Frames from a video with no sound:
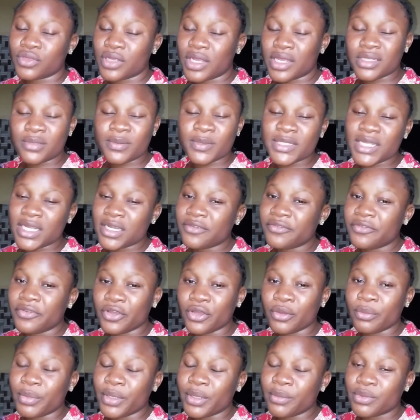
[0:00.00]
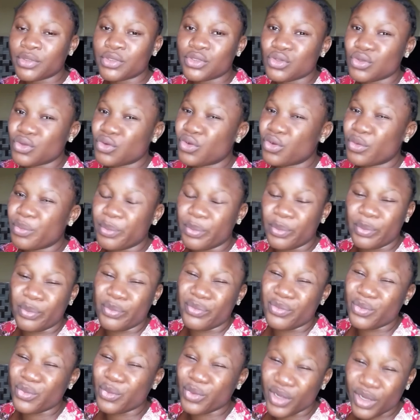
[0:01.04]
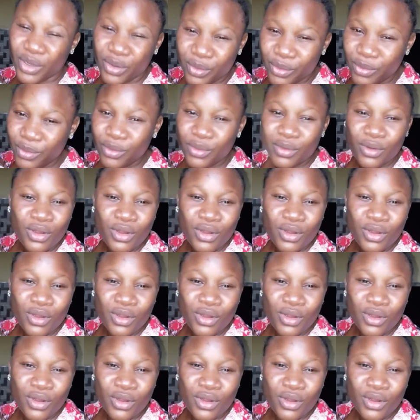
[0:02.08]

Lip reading: especially for your baby to grow well.